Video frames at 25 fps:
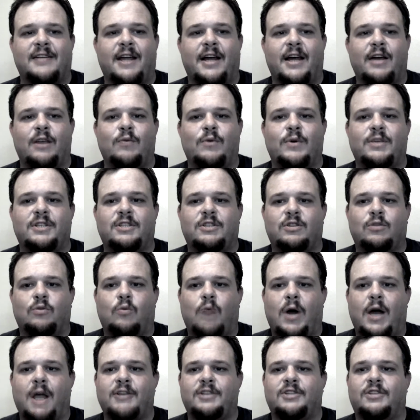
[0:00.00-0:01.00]
night I went to
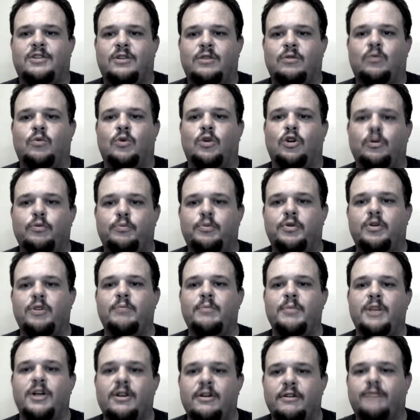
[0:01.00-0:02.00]
watch the world
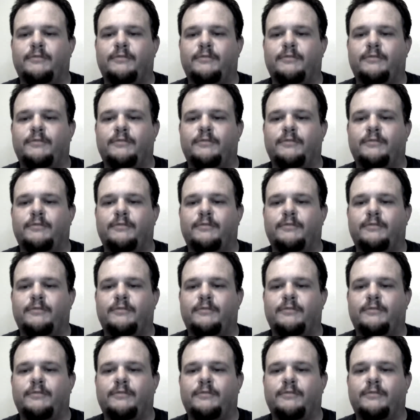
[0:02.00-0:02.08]
premiere